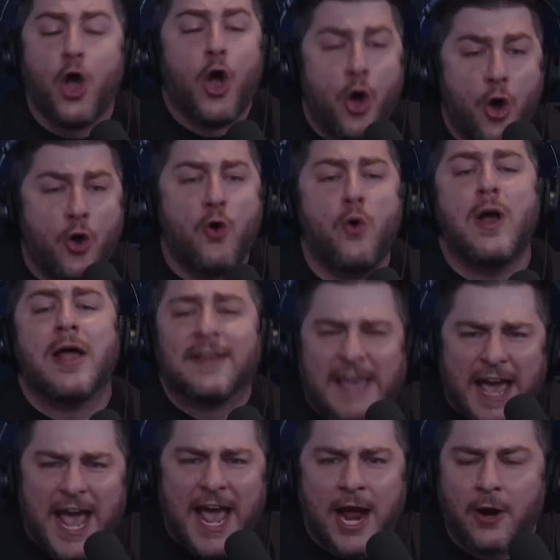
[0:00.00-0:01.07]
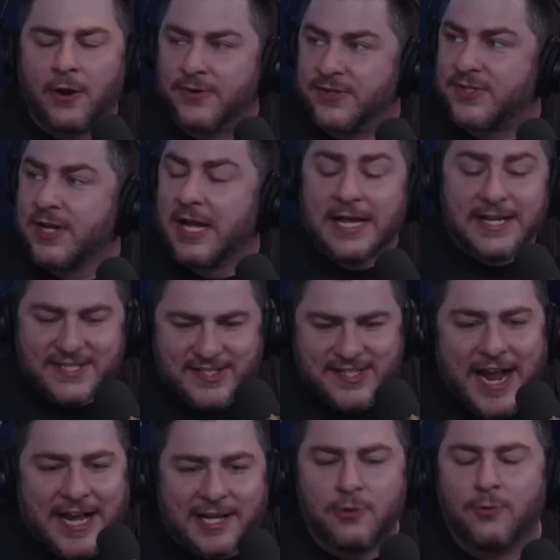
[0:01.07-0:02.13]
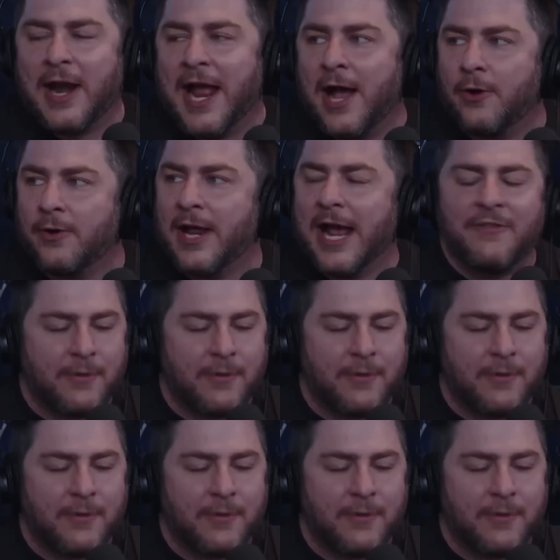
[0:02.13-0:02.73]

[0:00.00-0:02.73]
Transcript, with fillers: Who cares? Second round,